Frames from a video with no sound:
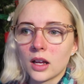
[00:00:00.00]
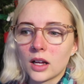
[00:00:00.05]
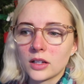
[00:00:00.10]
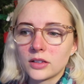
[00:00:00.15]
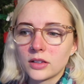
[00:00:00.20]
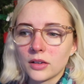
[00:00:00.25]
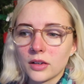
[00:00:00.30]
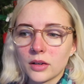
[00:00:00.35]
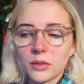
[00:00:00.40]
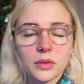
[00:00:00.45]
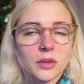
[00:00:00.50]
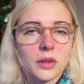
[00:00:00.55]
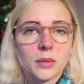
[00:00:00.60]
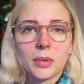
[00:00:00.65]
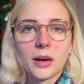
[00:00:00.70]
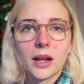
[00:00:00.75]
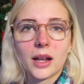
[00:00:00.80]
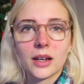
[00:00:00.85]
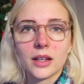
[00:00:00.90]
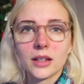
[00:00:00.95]
I don't know what the
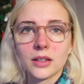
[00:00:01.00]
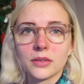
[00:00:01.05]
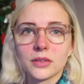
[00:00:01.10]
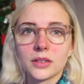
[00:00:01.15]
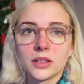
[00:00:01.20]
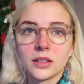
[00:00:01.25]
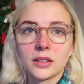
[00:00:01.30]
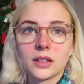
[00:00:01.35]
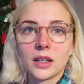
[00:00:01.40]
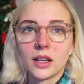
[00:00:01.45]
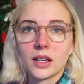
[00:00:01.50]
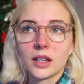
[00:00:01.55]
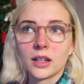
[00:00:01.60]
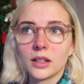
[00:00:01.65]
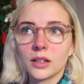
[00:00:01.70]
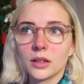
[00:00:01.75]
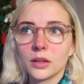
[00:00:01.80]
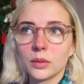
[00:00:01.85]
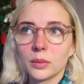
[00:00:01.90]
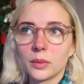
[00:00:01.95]
plan is for today
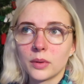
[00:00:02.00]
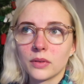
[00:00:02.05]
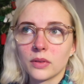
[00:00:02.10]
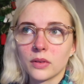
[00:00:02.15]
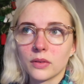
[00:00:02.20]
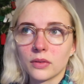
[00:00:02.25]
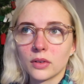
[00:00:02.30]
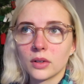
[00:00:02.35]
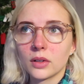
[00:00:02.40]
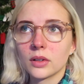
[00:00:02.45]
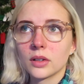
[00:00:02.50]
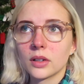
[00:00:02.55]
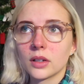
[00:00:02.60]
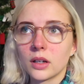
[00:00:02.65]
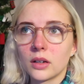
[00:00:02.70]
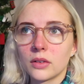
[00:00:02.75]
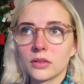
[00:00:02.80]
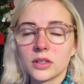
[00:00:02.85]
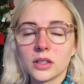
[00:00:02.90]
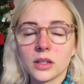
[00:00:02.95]
with the vlog.
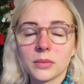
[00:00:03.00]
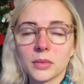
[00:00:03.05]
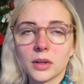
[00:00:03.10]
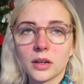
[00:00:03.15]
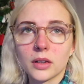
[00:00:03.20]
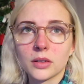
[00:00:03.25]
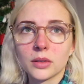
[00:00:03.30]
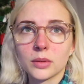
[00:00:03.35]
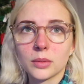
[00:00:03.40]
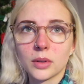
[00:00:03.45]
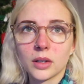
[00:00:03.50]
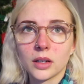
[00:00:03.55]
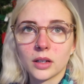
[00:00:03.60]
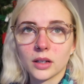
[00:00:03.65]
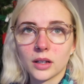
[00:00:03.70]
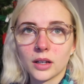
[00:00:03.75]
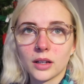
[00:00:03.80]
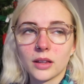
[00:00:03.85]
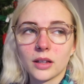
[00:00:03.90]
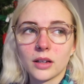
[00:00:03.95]
Obviously I'm going to
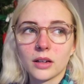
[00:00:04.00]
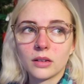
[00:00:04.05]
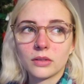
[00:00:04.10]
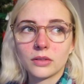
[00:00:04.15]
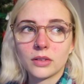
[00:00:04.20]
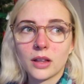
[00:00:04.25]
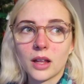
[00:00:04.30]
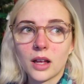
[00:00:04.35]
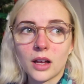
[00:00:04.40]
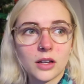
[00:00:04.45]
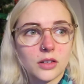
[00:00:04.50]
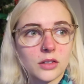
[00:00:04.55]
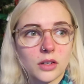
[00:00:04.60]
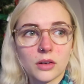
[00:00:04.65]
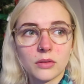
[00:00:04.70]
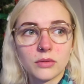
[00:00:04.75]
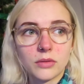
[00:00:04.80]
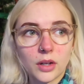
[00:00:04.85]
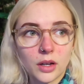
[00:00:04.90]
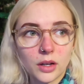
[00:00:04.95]
work and then after that I
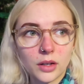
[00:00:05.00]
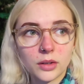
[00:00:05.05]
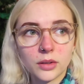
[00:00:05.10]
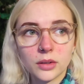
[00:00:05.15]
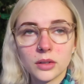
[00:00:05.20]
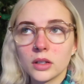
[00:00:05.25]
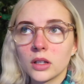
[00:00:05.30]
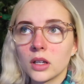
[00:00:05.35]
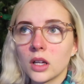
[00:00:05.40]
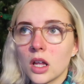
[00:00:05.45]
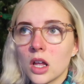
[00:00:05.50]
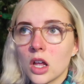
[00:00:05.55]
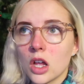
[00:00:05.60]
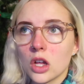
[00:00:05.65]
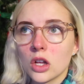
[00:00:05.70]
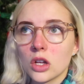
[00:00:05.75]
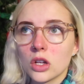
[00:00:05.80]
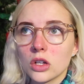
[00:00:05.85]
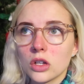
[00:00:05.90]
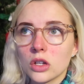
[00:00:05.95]
don't know.
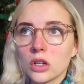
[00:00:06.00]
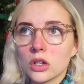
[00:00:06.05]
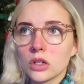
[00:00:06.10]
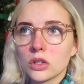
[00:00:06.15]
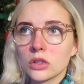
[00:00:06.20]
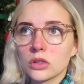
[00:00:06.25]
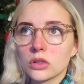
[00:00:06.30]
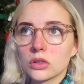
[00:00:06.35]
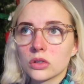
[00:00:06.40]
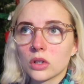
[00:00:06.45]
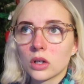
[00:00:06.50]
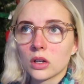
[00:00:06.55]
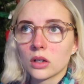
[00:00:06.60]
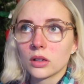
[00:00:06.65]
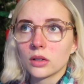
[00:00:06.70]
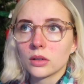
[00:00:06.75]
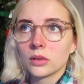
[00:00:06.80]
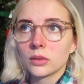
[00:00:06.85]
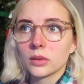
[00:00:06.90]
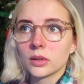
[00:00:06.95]

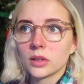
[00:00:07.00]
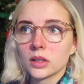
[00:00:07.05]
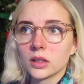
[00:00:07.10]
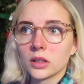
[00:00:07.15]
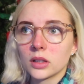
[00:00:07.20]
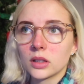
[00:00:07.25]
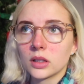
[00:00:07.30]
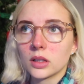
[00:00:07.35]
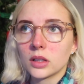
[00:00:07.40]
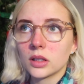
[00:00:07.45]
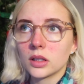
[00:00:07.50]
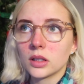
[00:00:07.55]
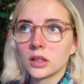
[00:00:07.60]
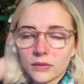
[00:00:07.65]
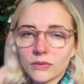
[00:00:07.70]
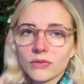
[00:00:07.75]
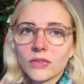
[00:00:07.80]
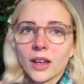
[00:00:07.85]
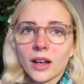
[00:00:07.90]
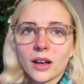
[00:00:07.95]
So
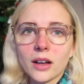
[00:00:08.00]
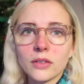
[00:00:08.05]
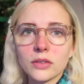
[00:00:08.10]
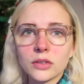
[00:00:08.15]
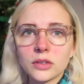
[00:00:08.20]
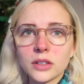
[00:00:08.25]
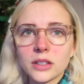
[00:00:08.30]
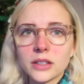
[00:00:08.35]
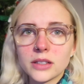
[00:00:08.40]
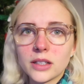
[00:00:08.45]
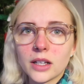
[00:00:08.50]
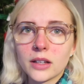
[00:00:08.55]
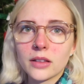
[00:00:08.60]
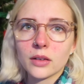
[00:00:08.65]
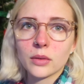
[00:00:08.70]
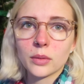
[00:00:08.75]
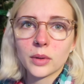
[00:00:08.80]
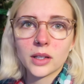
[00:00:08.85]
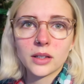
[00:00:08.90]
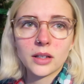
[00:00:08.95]
yeah, I've already said
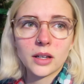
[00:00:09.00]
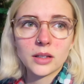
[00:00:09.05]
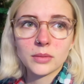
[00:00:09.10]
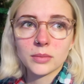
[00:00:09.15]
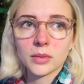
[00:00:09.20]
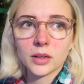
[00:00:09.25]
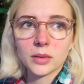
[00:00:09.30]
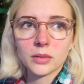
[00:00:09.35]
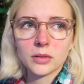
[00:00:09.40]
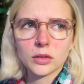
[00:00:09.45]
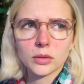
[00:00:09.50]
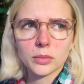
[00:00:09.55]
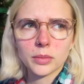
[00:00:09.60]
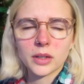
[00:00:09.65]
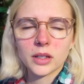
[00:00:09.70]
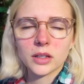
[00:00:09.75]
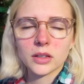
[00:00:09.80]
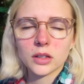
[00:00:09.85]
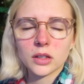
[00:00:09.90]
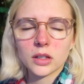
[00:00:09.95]
that weekdays might not
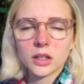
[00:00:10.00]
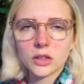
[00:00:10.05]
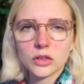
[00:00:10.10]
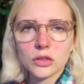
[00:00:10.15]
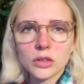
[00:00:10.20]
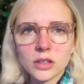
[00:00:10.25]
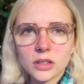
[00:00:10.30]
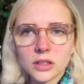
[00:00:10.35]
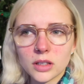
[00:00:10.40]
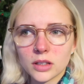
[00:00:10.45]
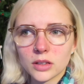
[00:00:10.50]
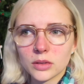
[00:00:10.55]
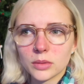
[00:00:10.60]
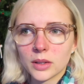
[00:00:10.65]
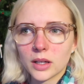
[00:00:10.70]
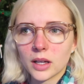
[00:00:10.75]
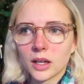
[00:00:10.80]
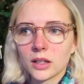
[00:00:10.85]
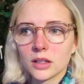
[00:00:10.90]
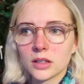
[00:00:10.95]
be as interesting as
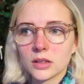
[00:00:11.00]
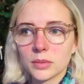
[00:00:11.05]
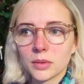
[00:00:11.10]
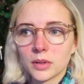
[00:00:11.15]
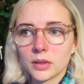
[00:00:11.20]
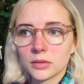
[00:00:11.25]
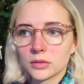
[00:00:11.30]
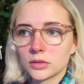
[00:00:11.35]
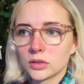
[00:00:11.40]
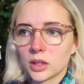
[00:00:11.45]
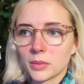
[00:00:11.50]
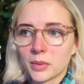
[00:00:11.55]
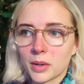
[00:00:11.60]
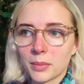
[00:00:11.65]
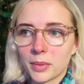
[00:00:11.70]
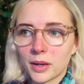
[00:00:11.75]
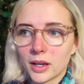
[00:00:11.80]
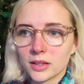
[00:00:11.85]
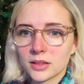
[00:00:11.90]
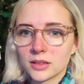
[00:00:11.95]
weekends, but I'll try my
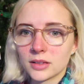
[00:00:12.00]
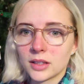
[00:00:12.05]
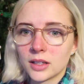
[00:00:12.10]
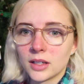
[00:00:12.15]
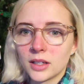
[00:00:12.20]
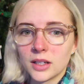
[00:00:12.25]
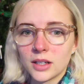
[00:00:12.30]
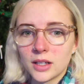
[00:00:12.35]
best,